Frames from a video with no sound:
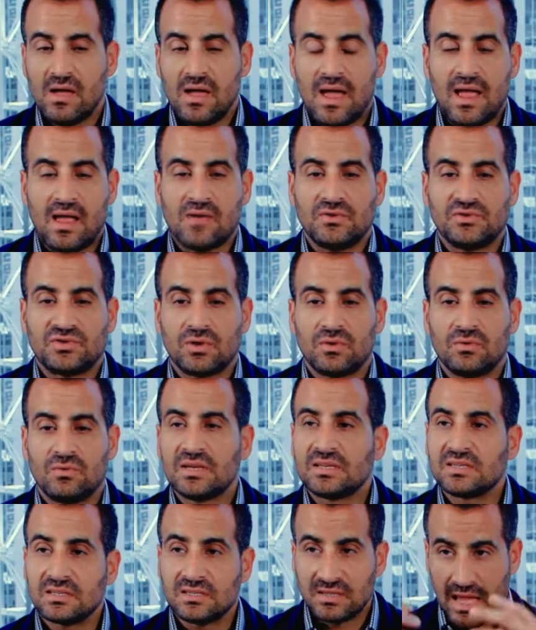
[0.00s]
And so
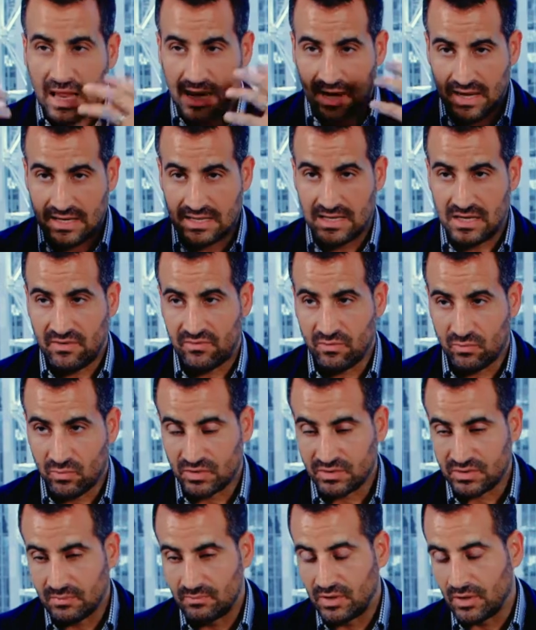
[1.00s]
this is that idea of the
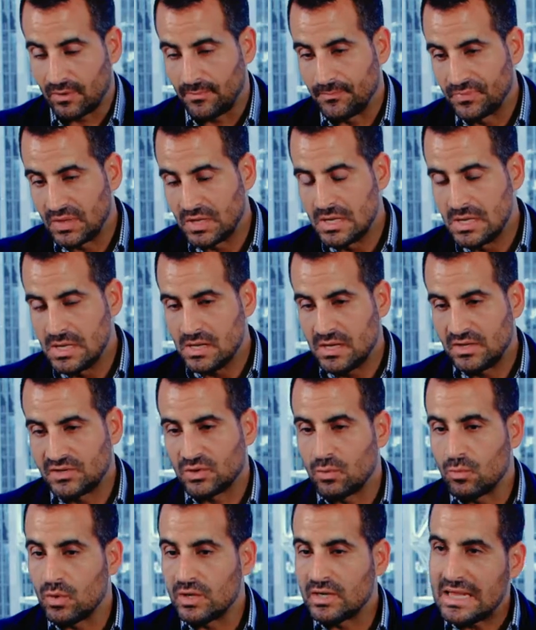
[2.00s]
world computer.
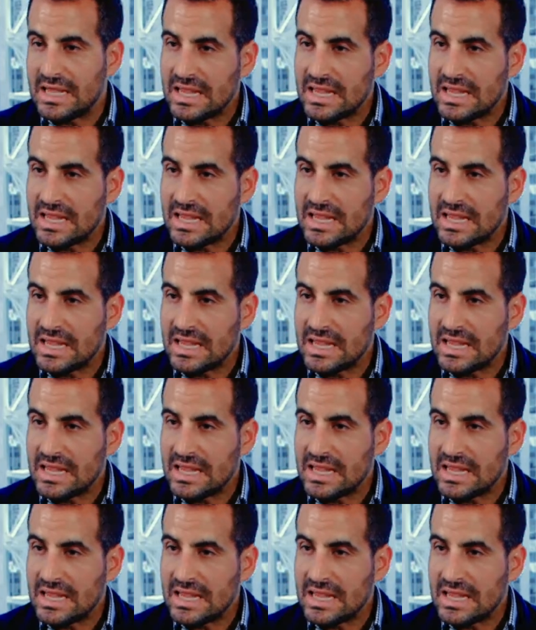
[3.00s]
So what